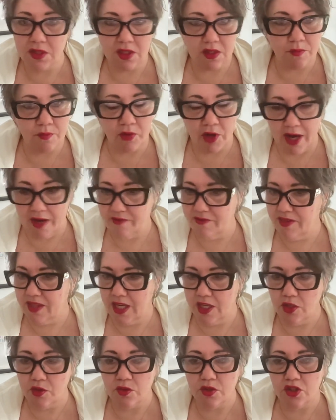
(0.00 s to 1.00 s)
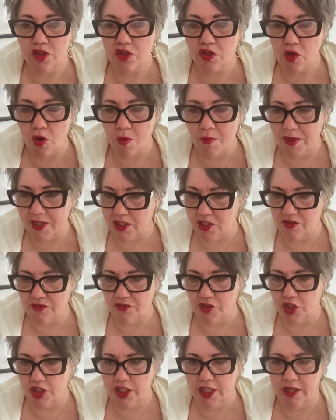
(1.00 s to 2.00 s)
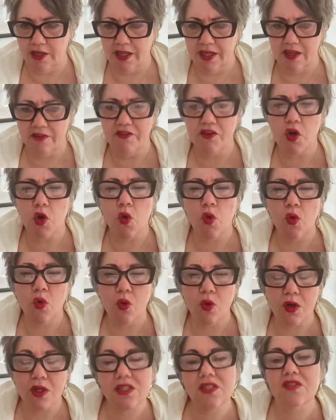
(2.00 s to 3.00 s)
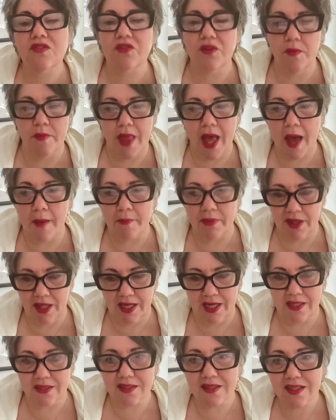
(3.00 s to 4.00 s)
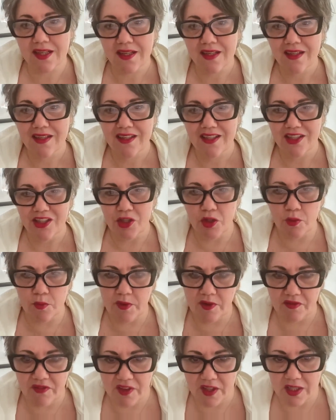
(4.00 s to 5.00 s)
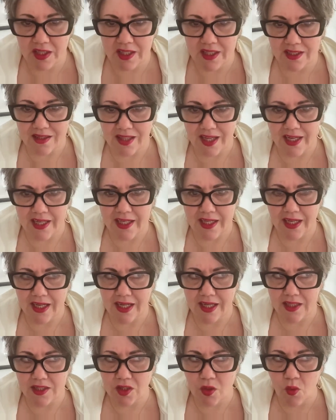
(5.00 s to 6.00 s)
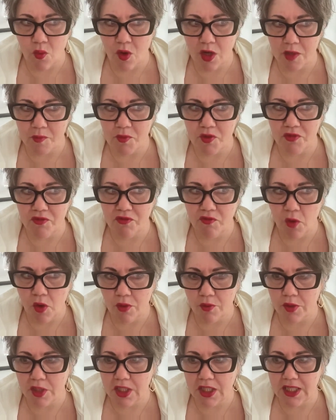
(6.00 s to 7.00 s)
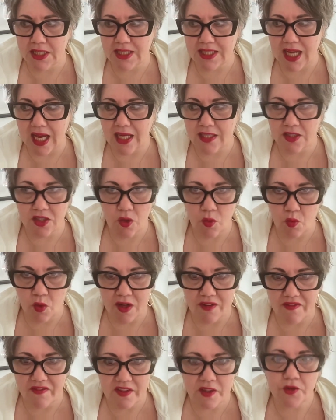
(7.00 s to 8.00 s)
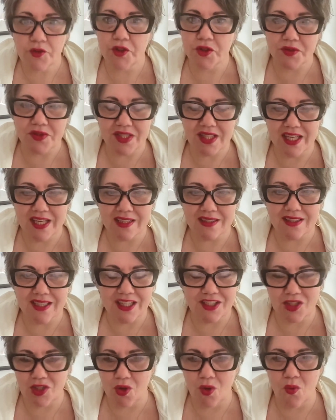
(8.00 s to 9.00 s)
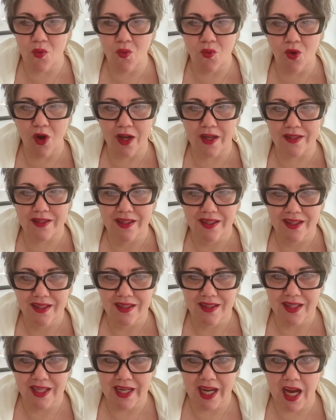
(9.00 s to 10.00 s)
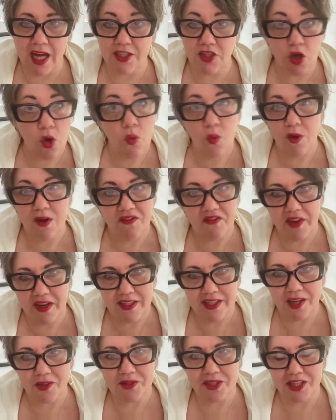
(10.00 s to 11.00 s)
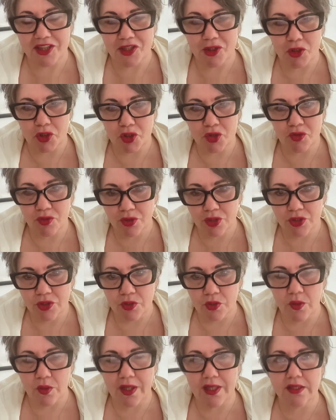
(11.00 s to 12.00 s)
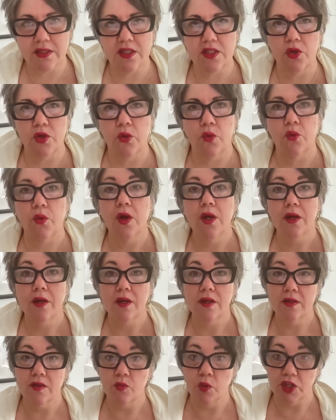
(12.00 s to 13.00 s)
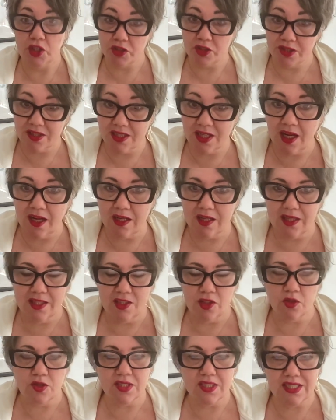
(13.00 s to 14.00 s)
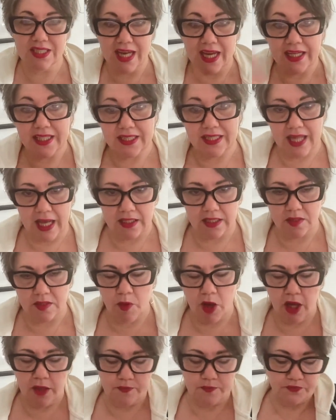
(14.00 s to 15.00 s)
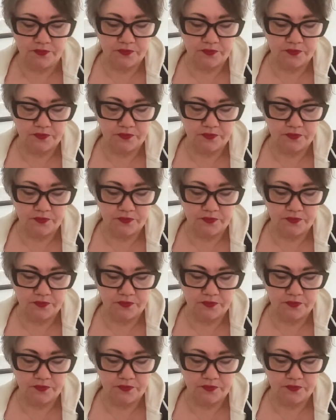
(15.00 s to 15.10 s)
brave. Thank you so much for sharing. And of course, from that place, you'd be feeling like, I don't want to move forward because I don't want to feel those things. I don't want to find out that they're true. And so when you're stuck, you stay in that spot.